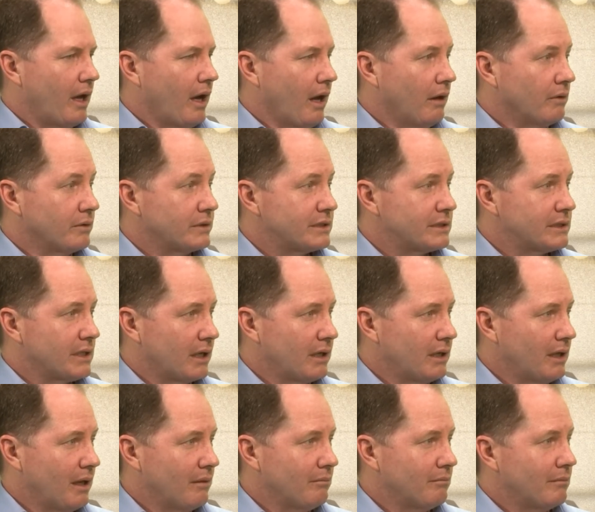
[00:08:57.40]
Our
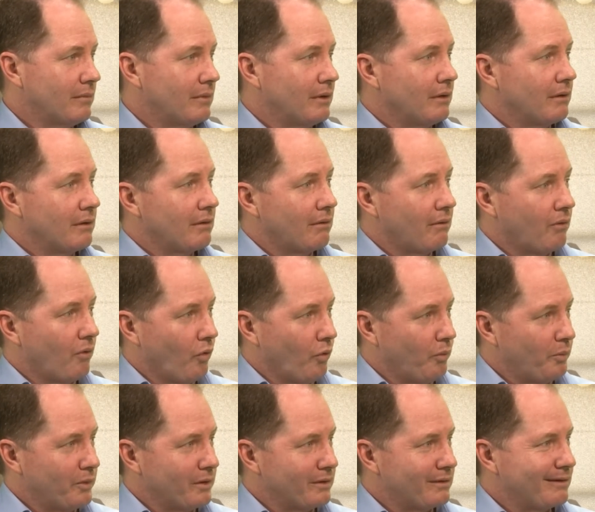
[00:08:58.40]
Sanlam
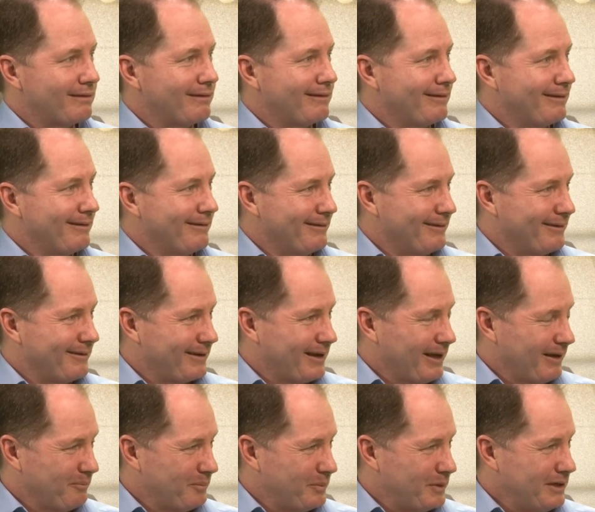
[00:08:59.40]
corporate
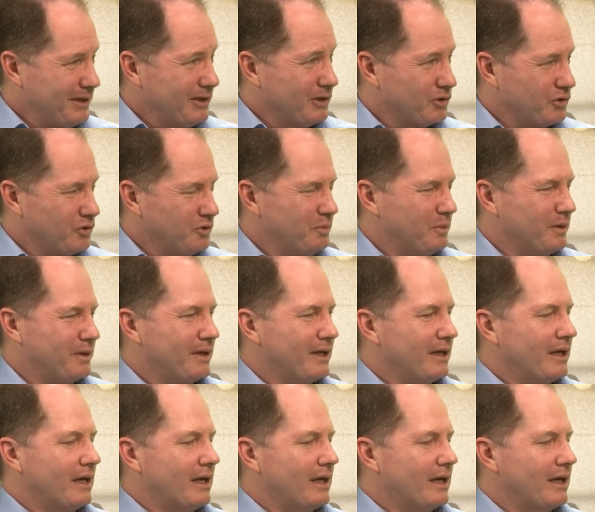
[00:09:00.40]
company group